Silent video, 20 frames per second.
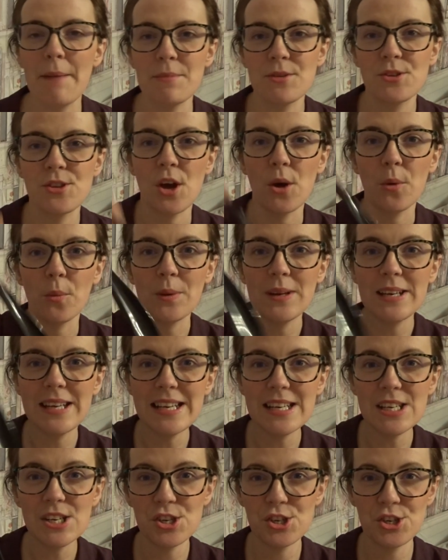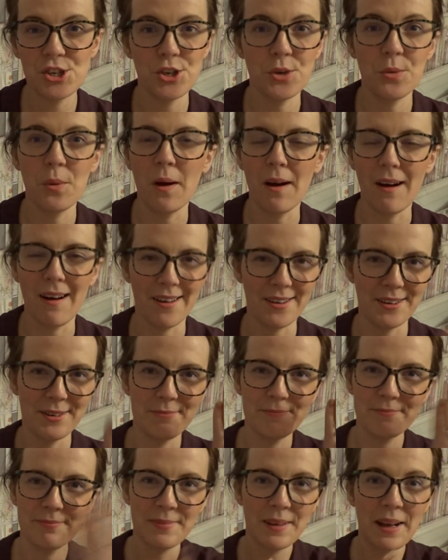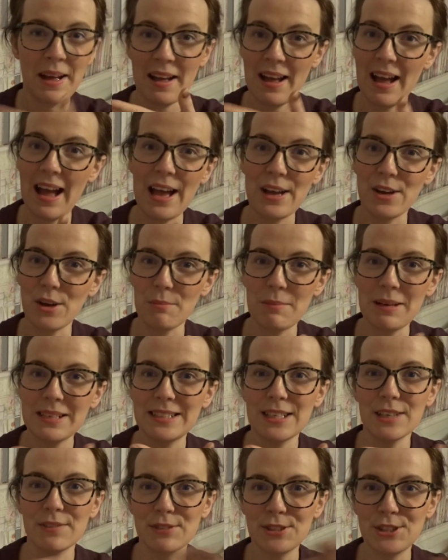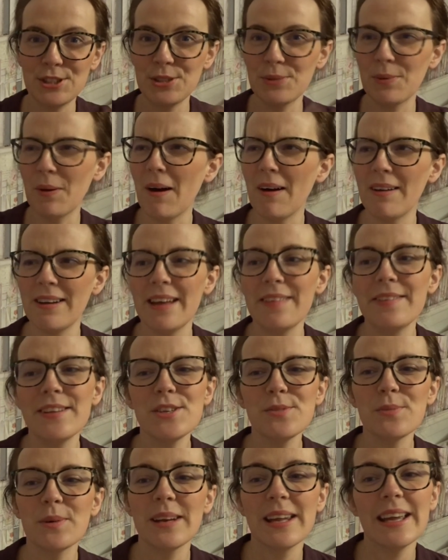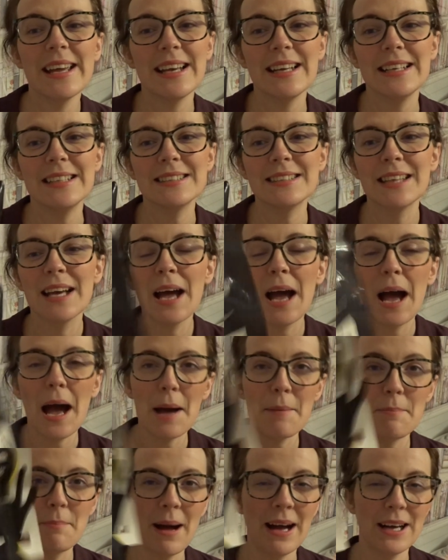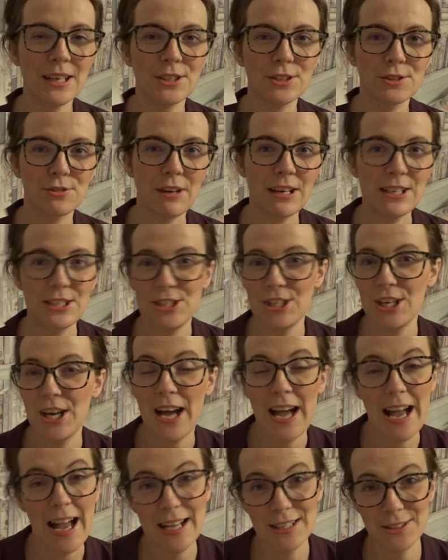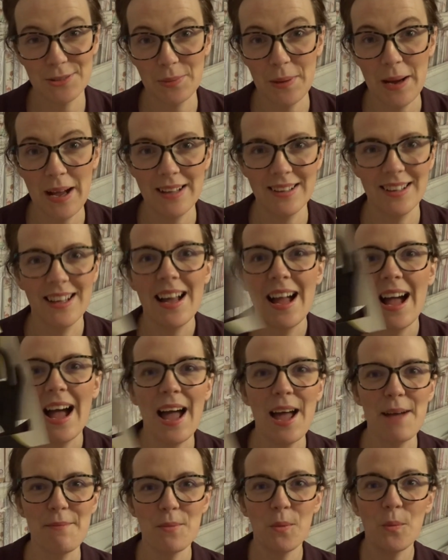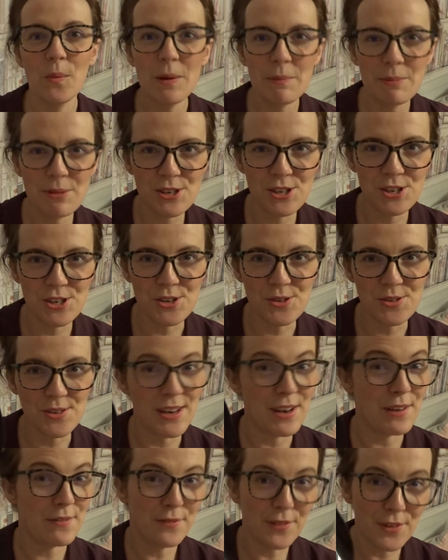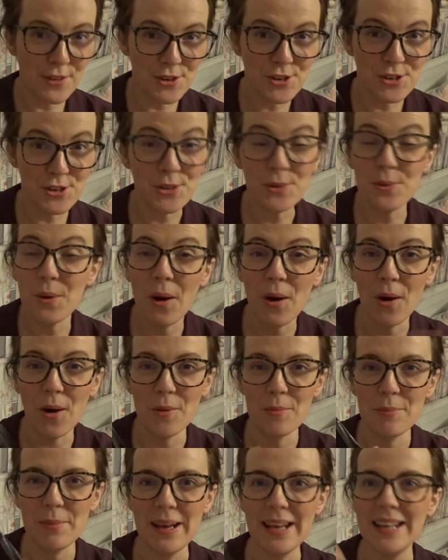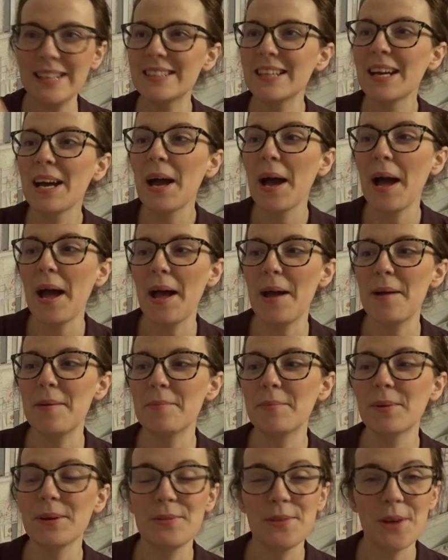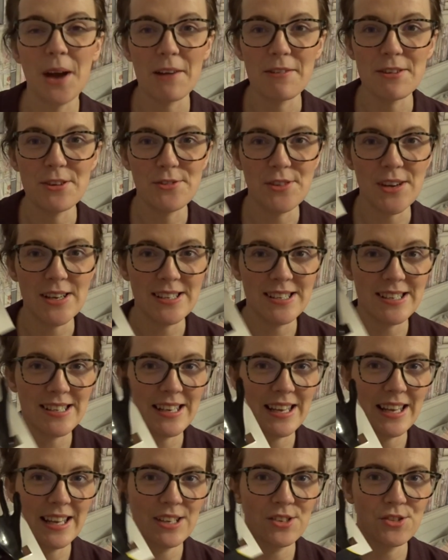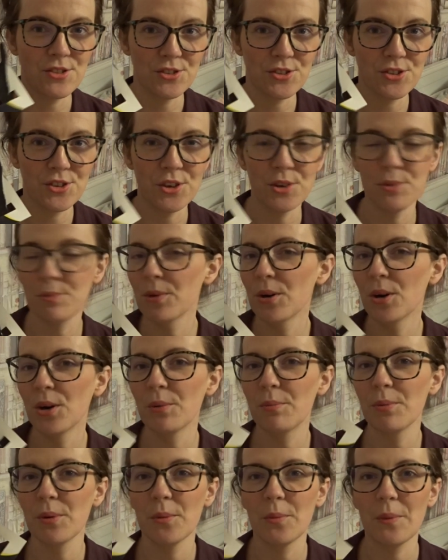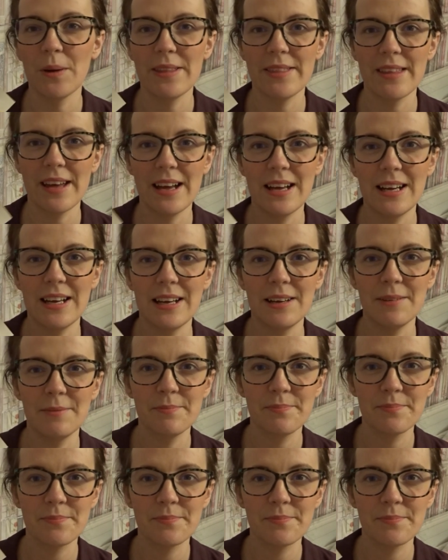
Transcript: So we needed a shoehorn. I got myself a shoehorn, and this one is a back scratcher as well. We'll be just using it for the shoehorn bit, but if you are interested, it does come up with a